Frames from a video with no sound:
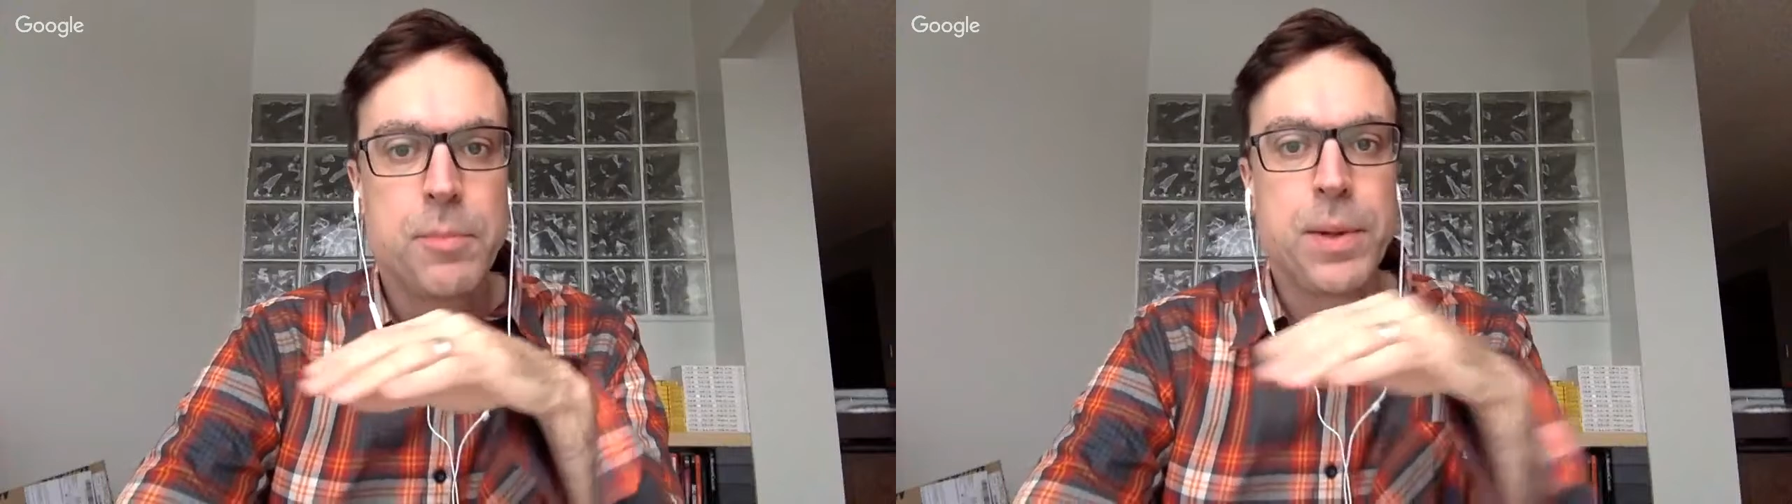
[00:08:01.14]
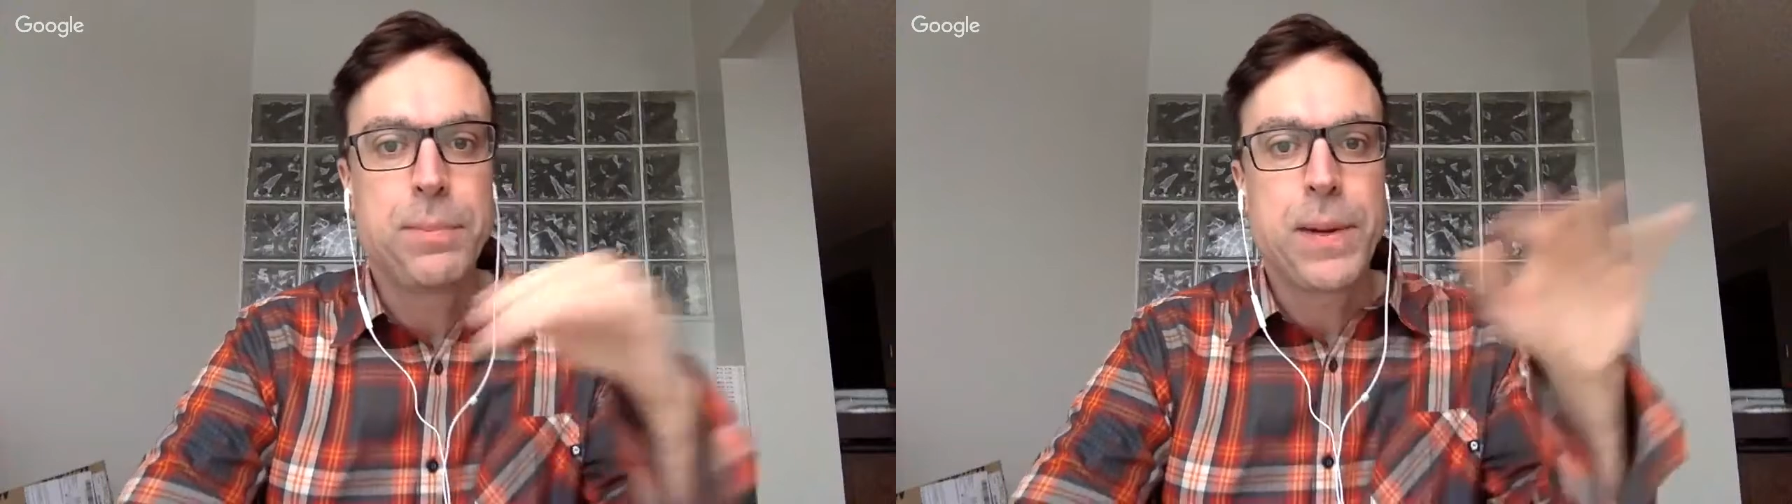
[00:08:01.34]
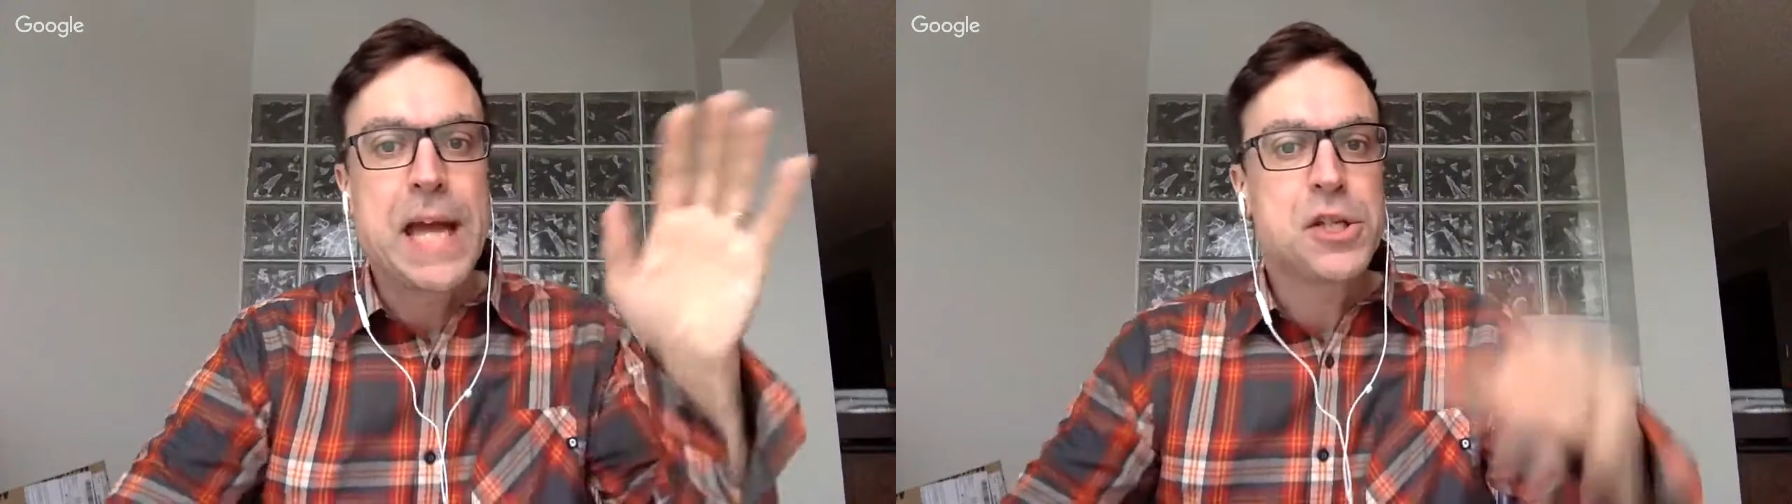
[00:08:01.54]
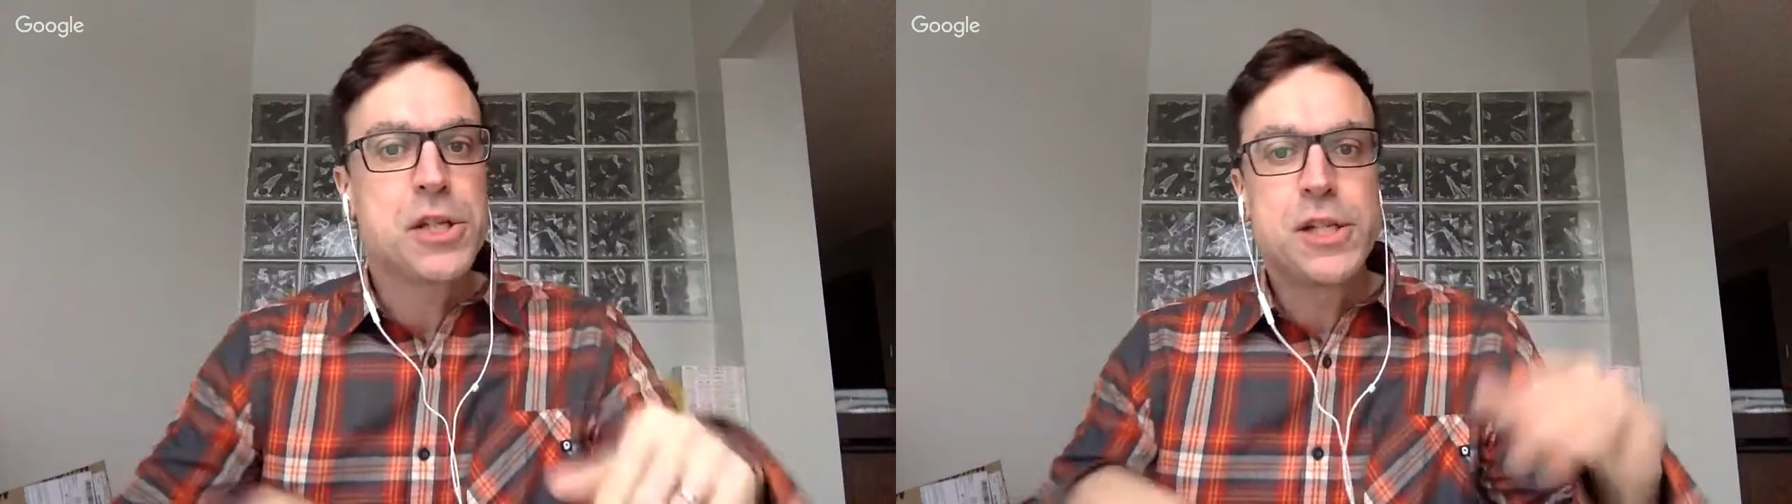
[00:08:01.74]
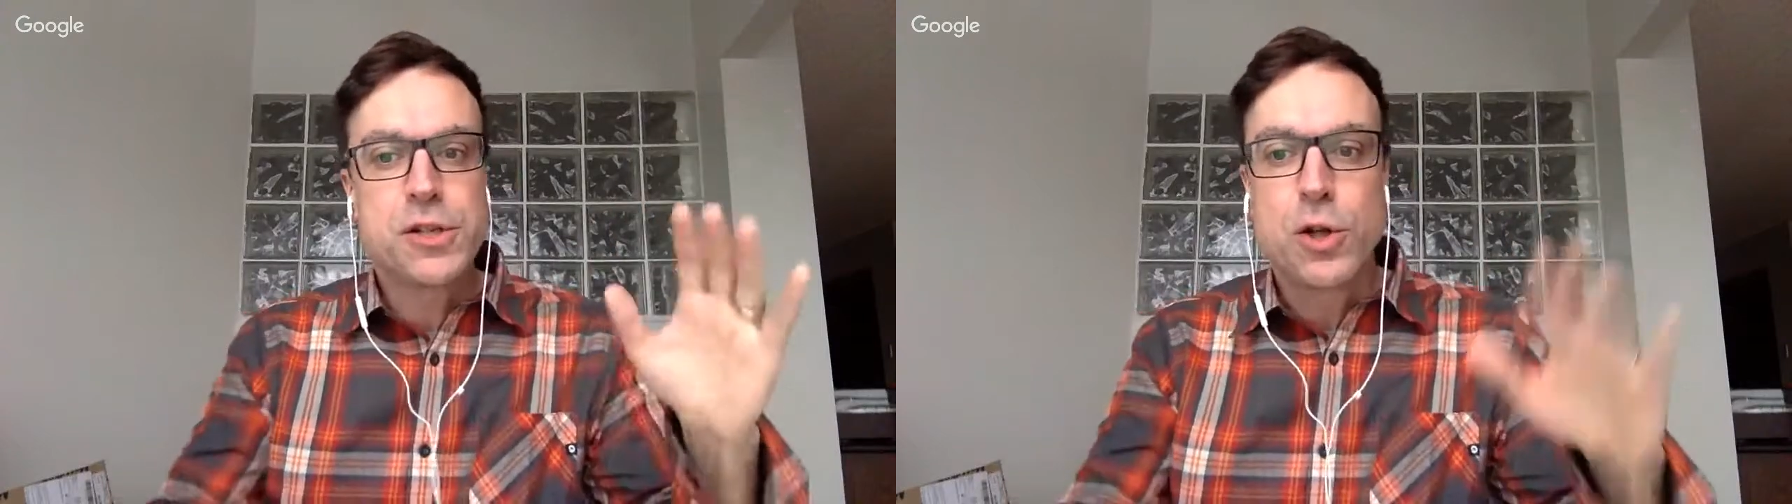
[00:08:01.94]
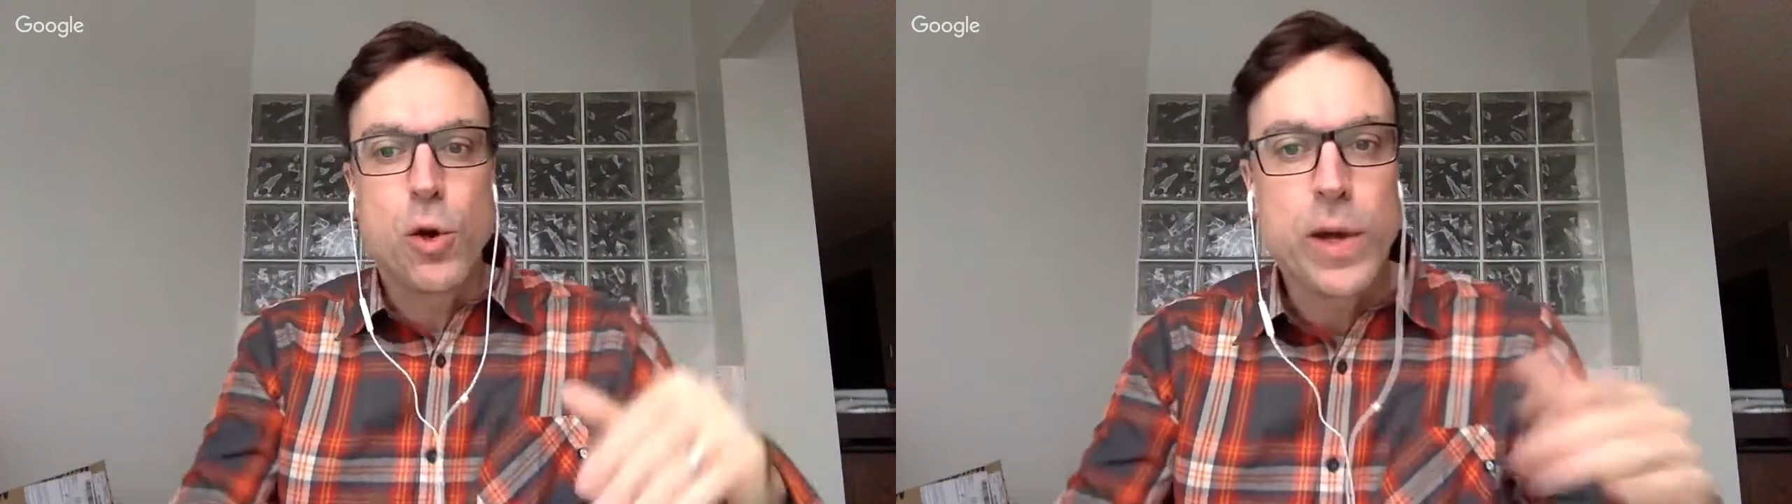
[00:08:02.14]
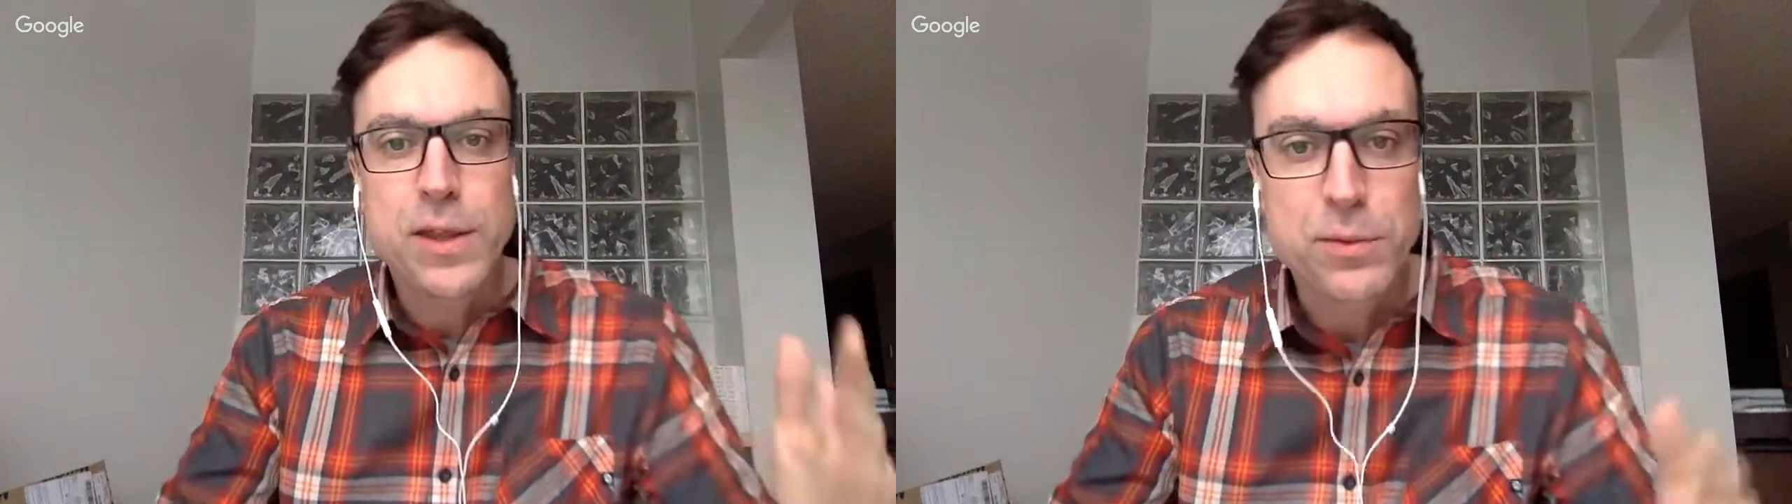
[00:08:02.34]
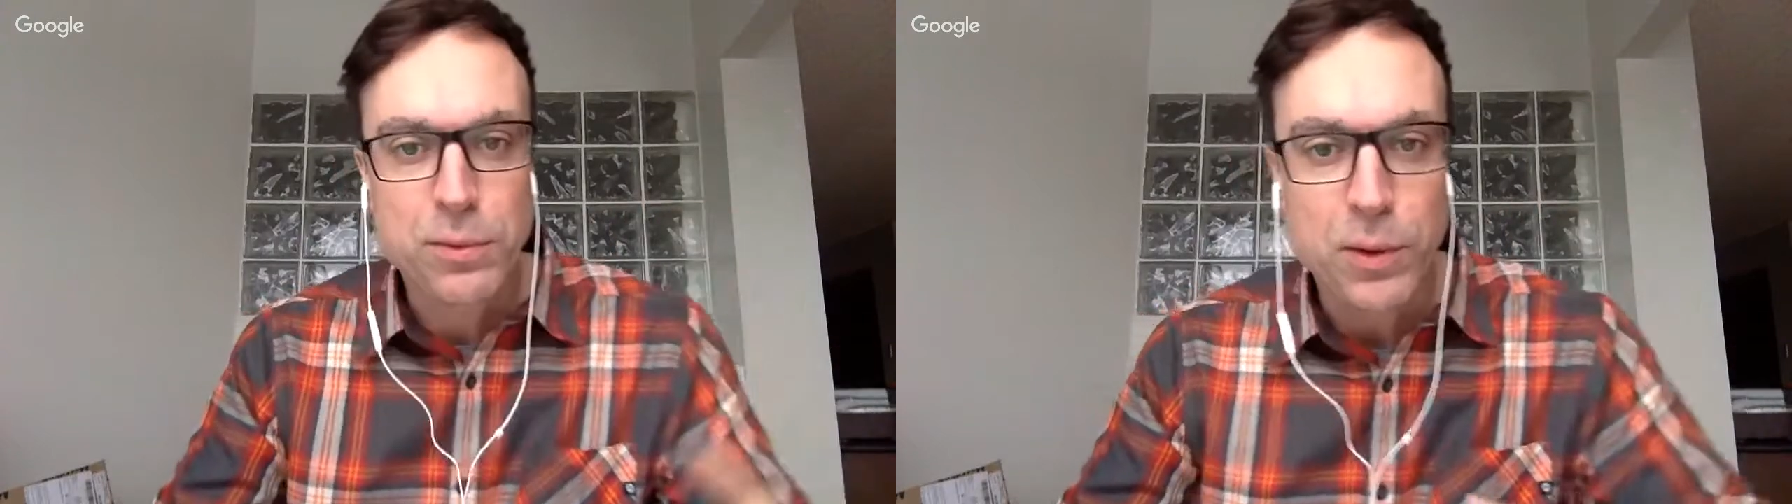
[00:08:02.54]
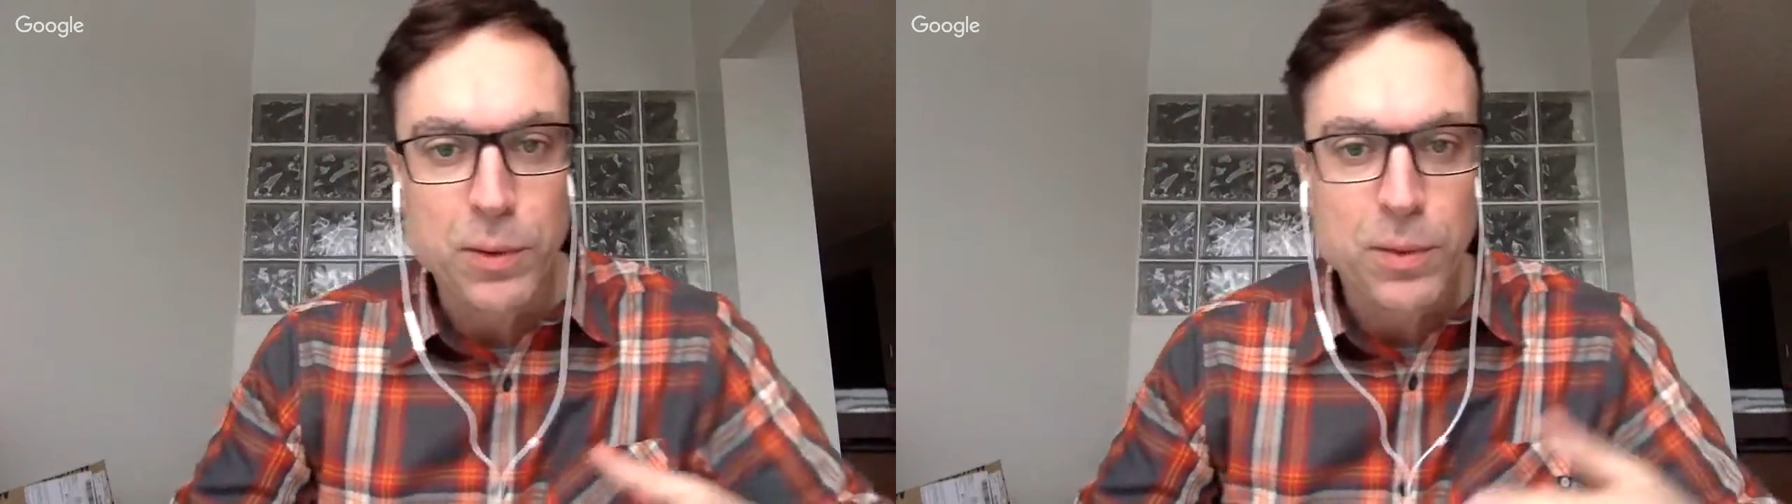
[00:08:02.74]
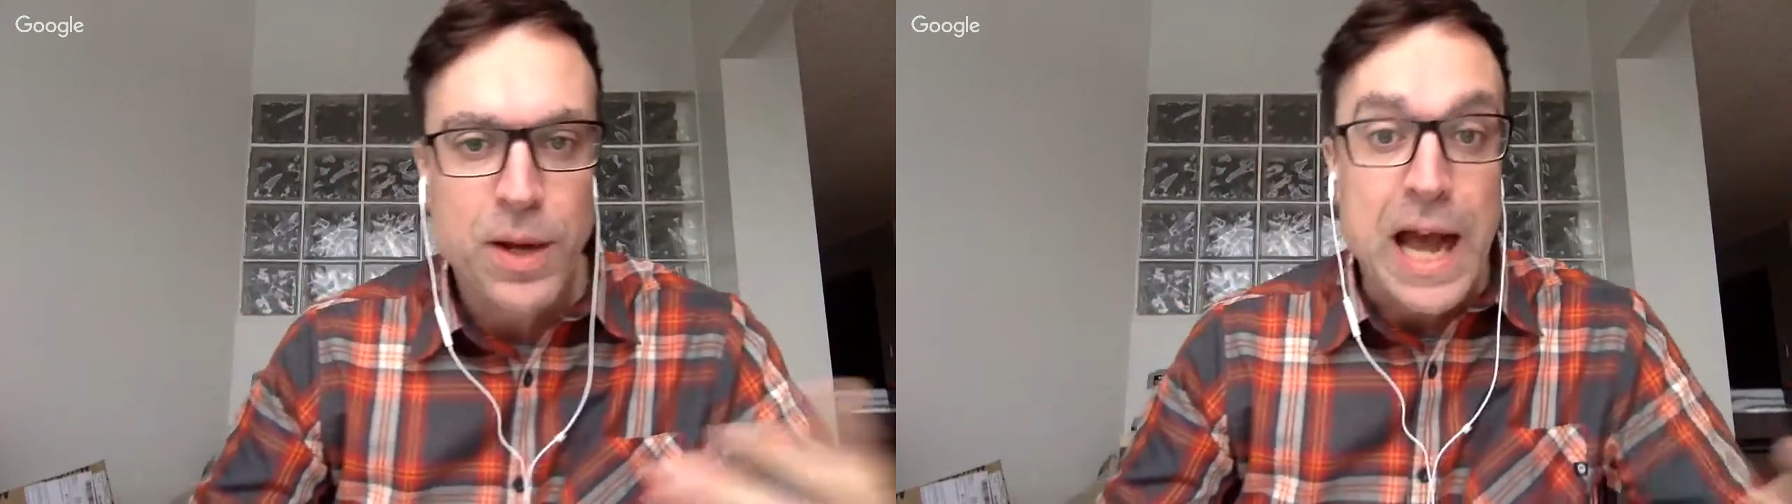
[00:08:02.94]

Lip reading: but by actually just going through,